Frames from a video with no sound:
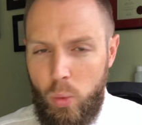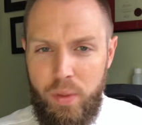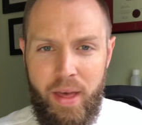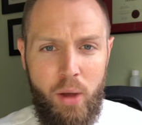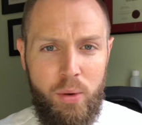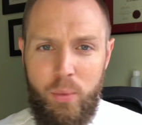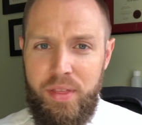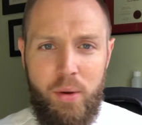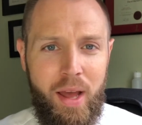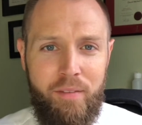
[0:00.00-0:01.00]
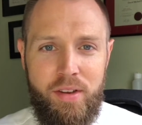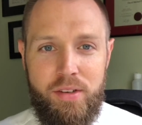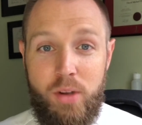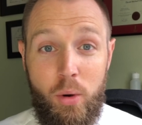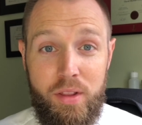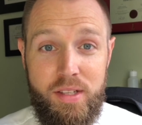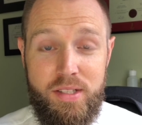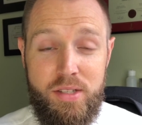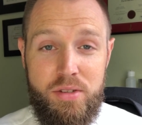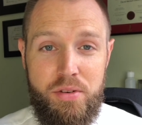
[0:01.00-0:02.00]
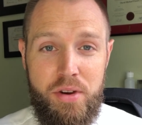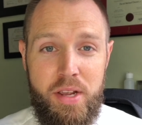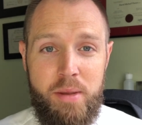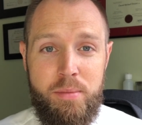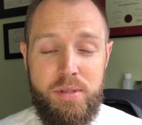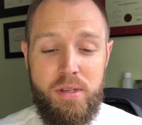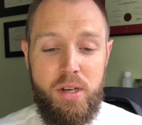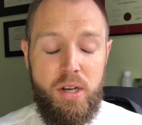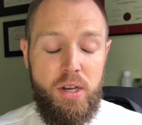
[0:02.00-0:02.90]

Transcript: without, without having to go to these extremes.